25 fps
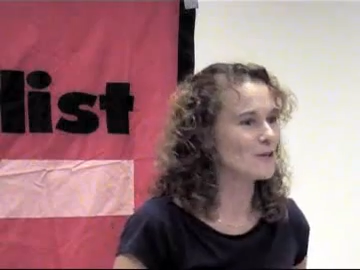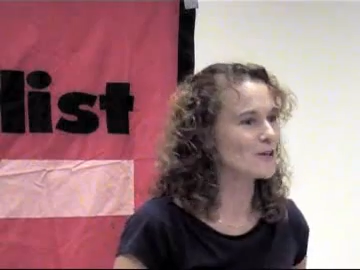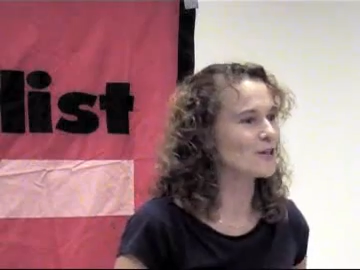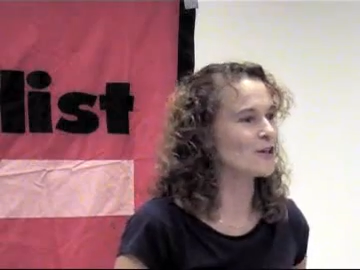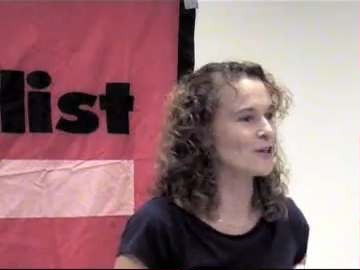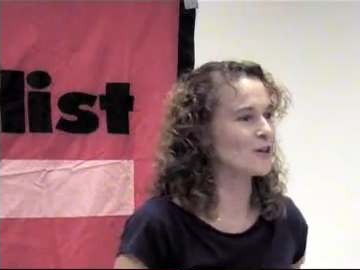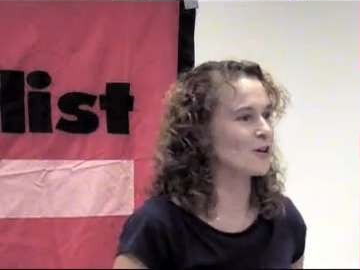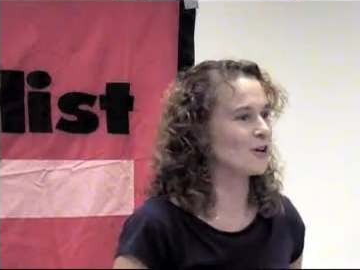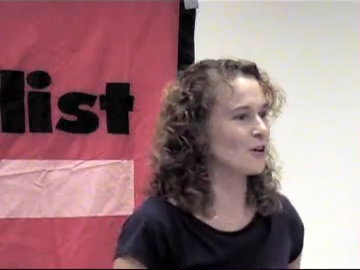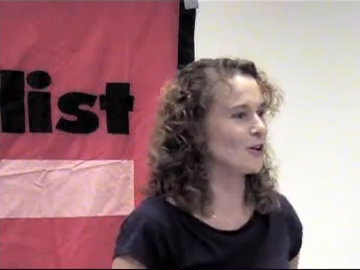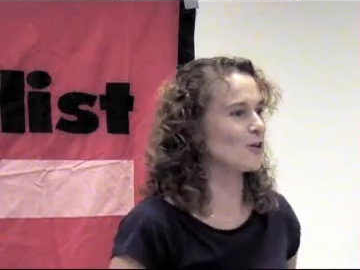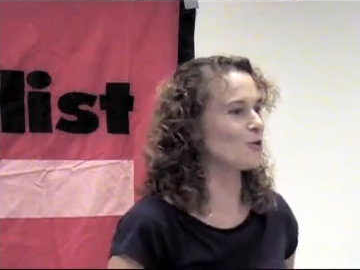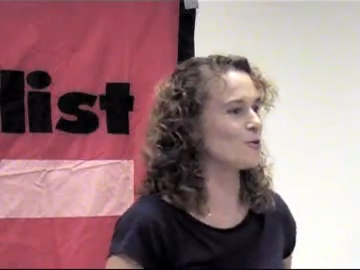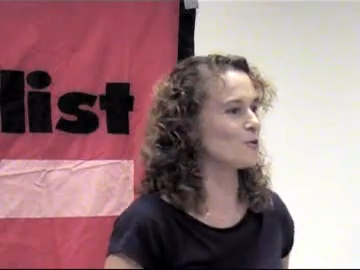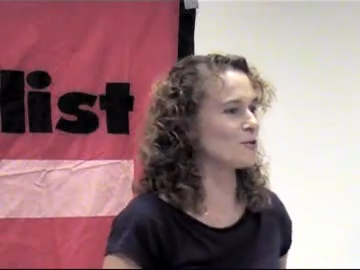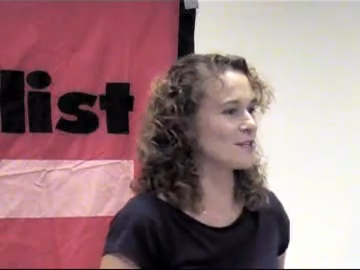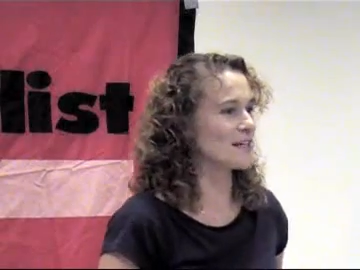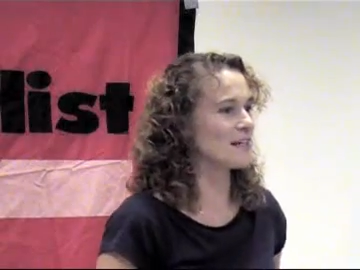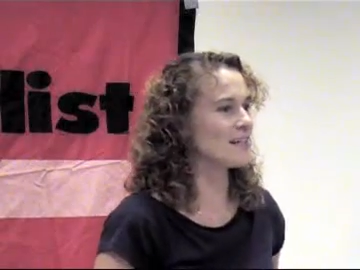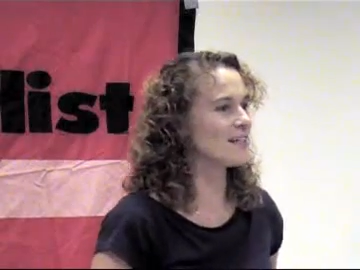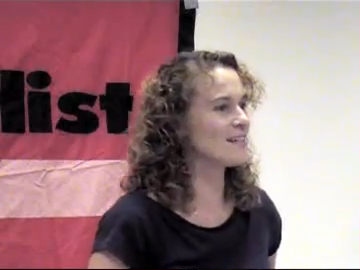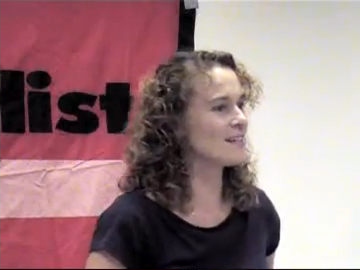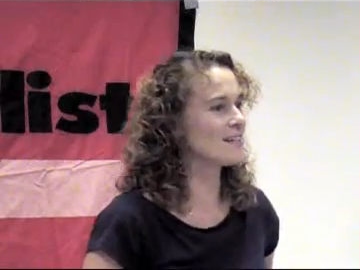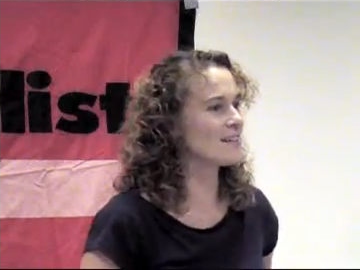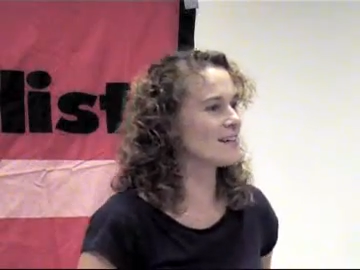even
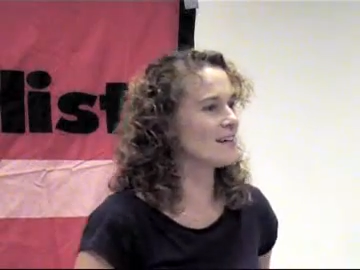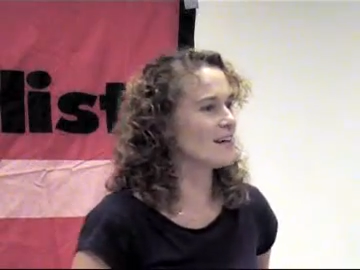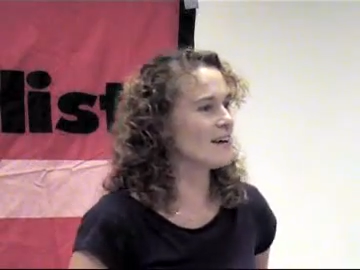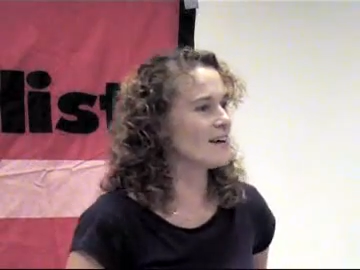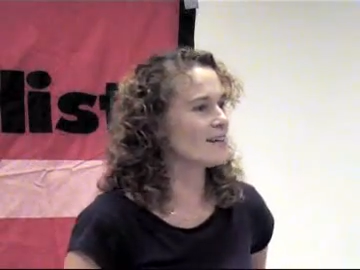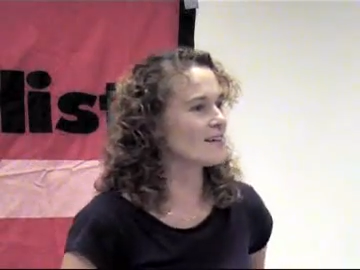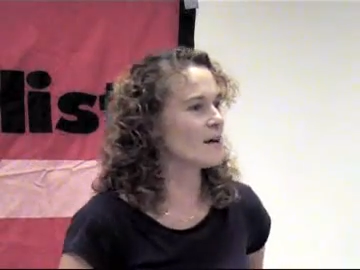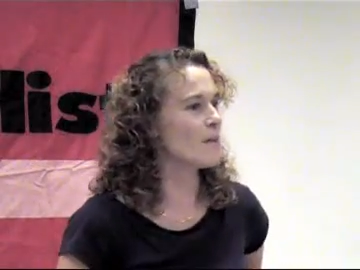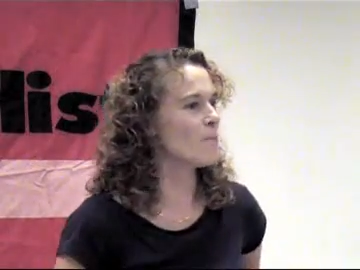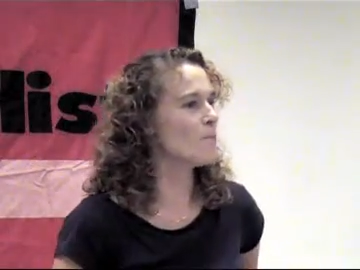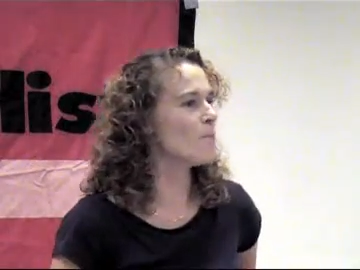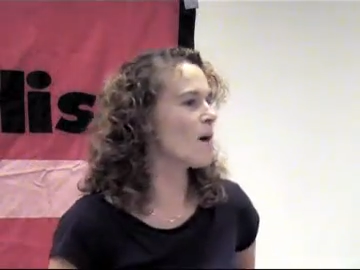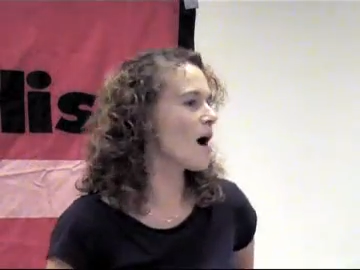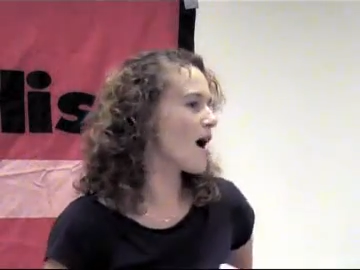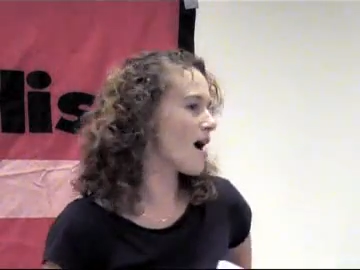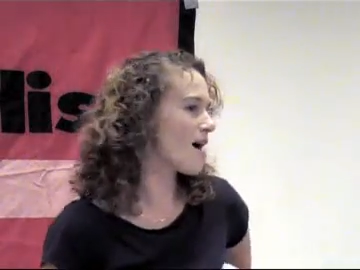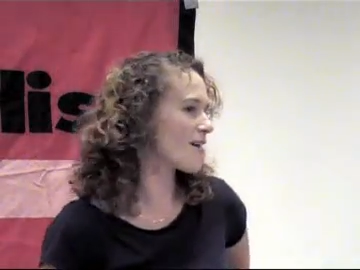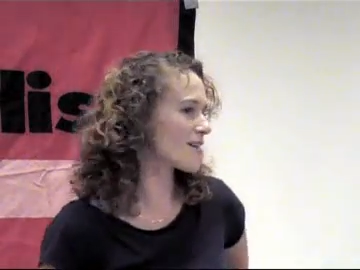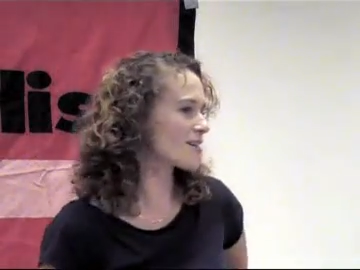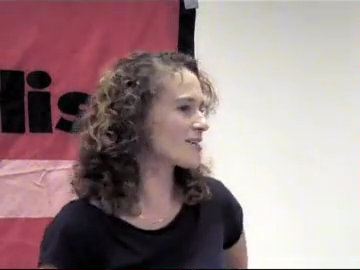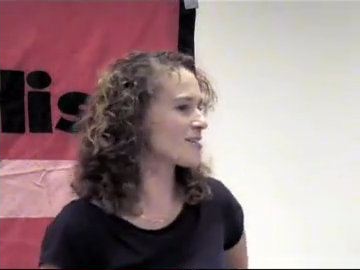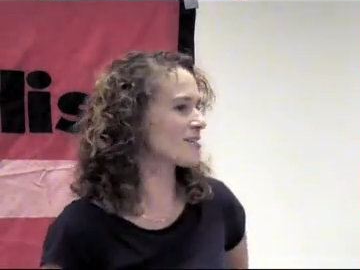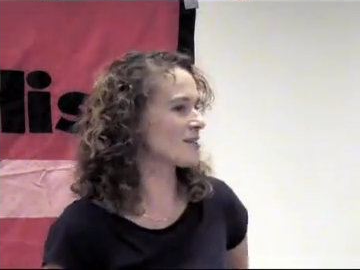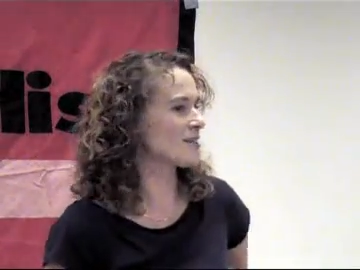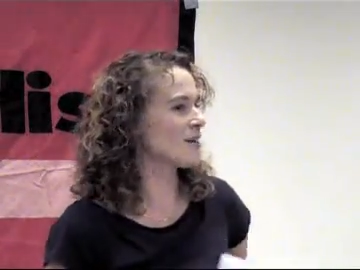concluded that
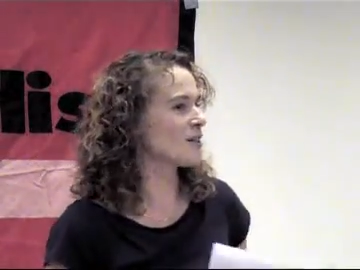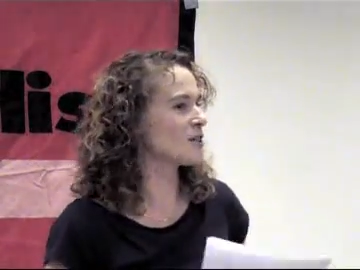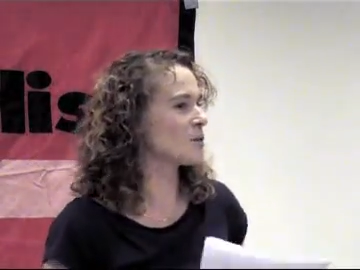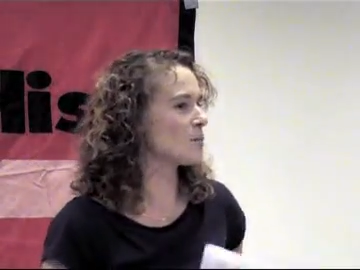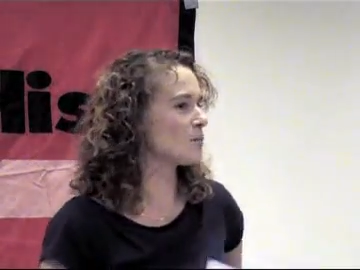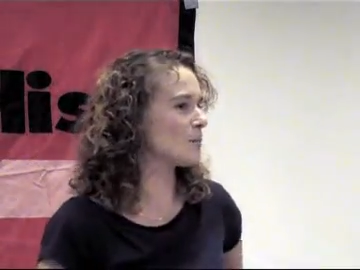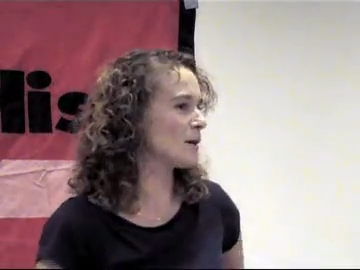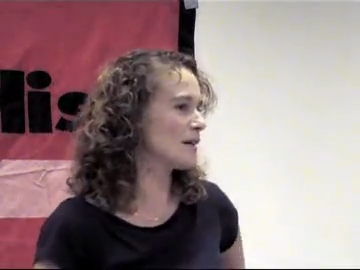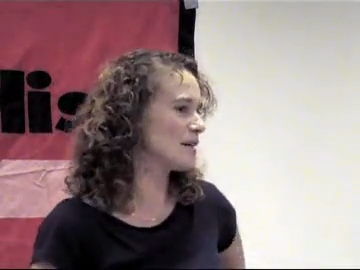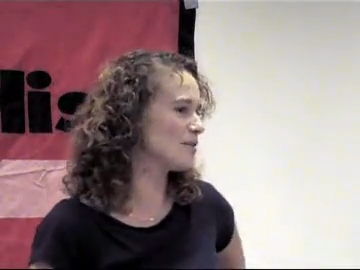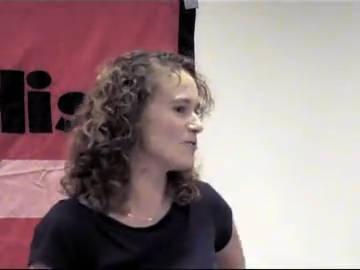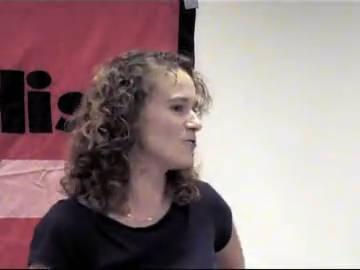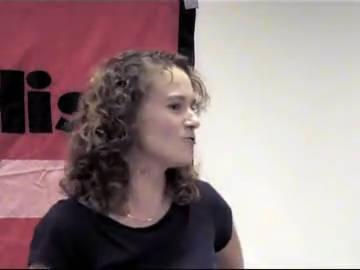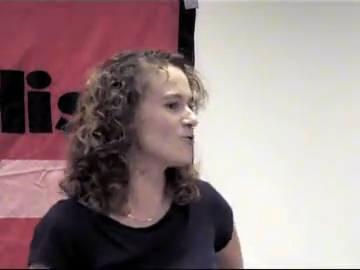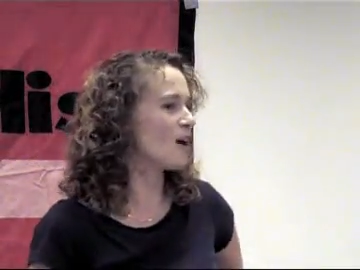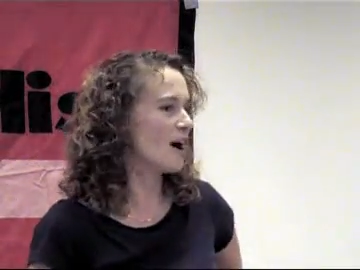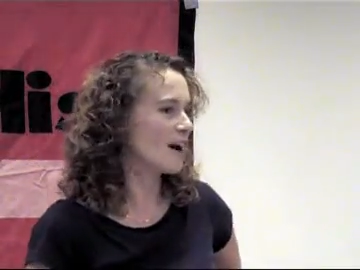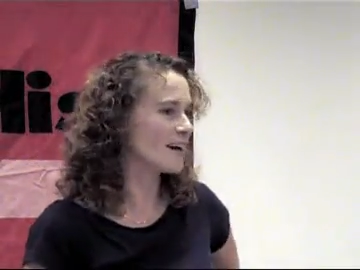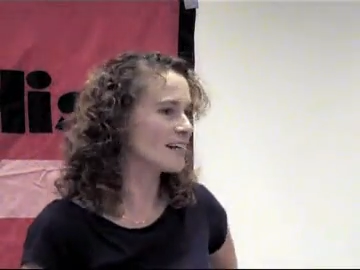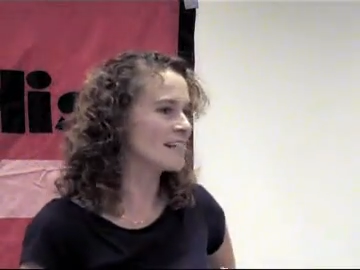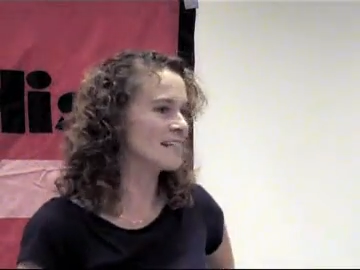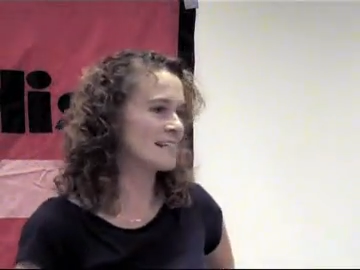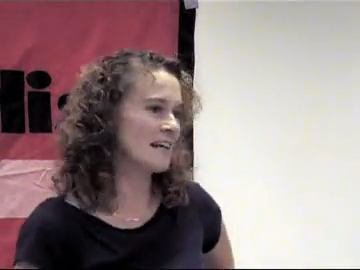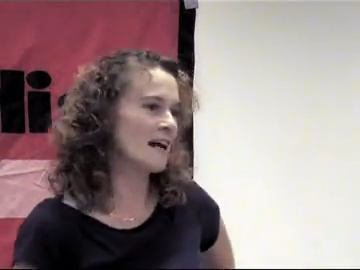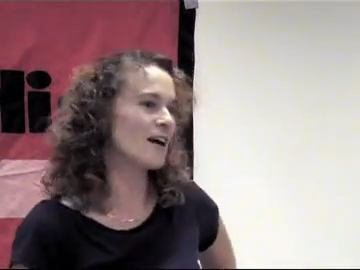Marx had been
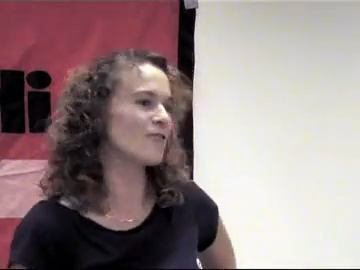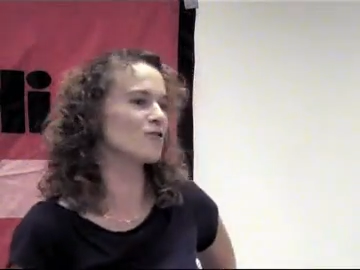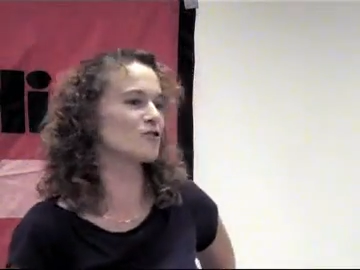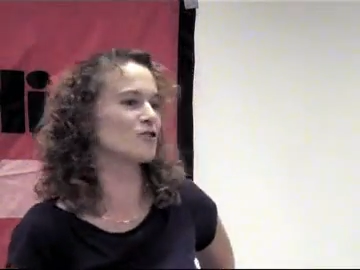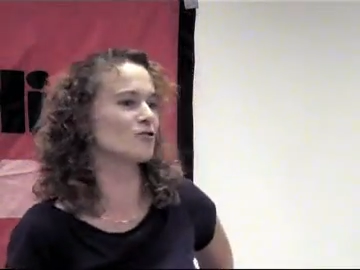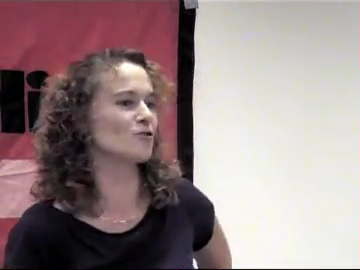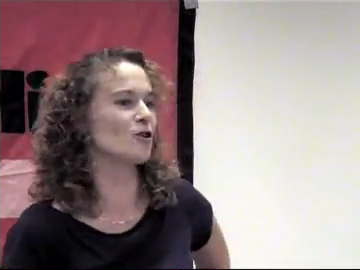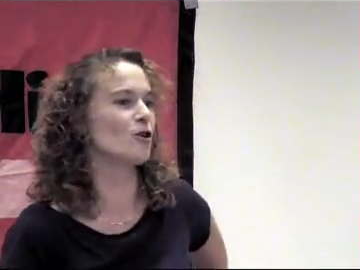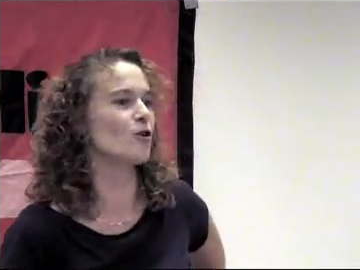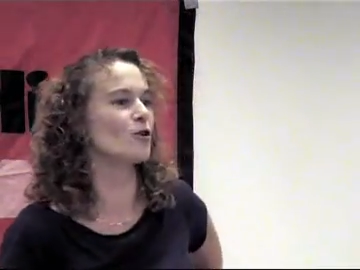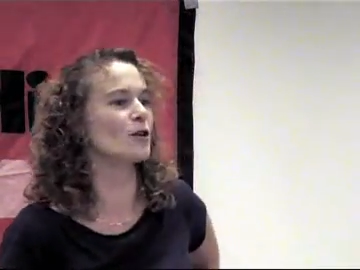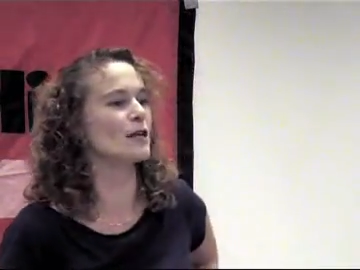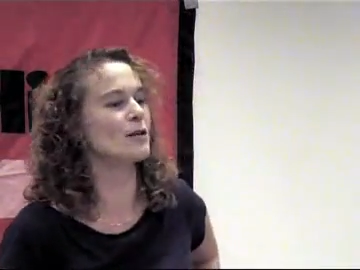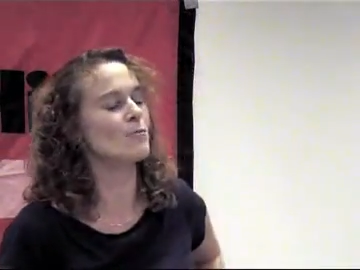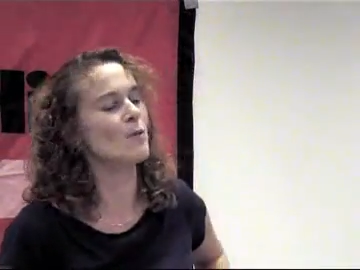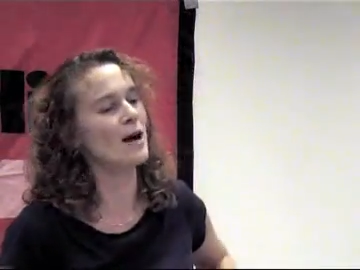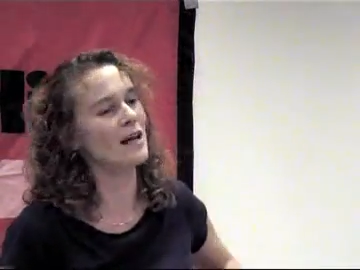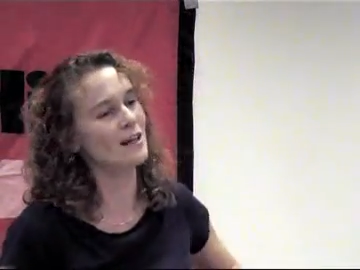right after all.